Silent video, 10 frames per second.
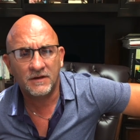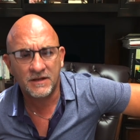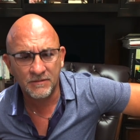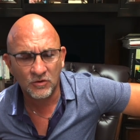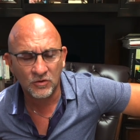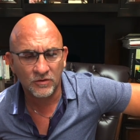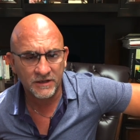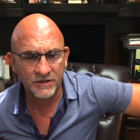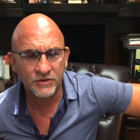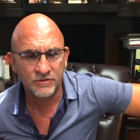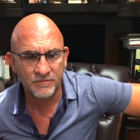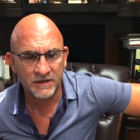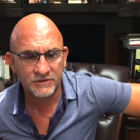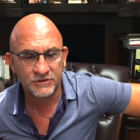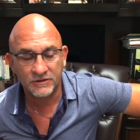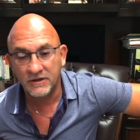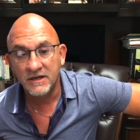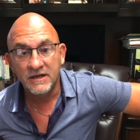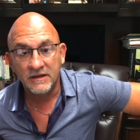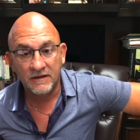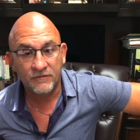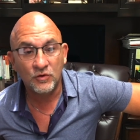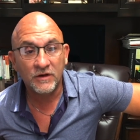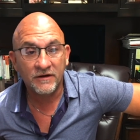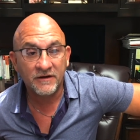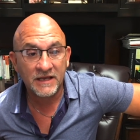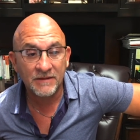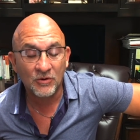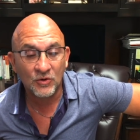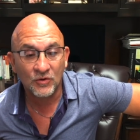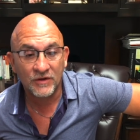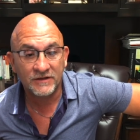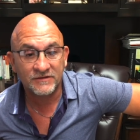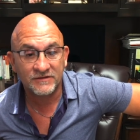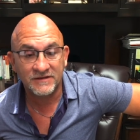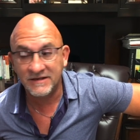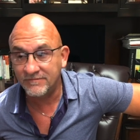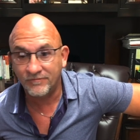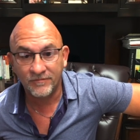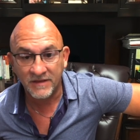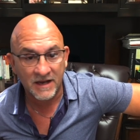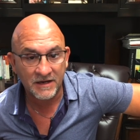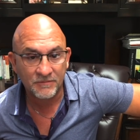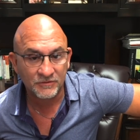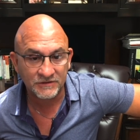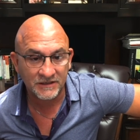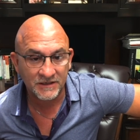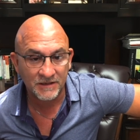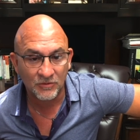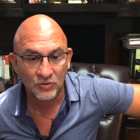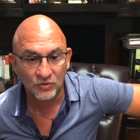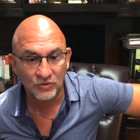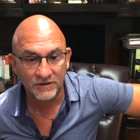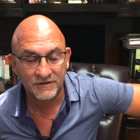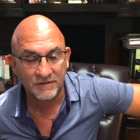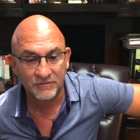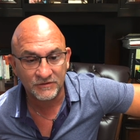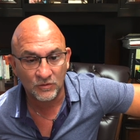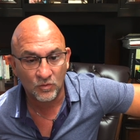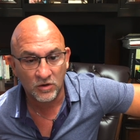chemical in your mixture. If you hit a chemical that's 90% chemical and 10%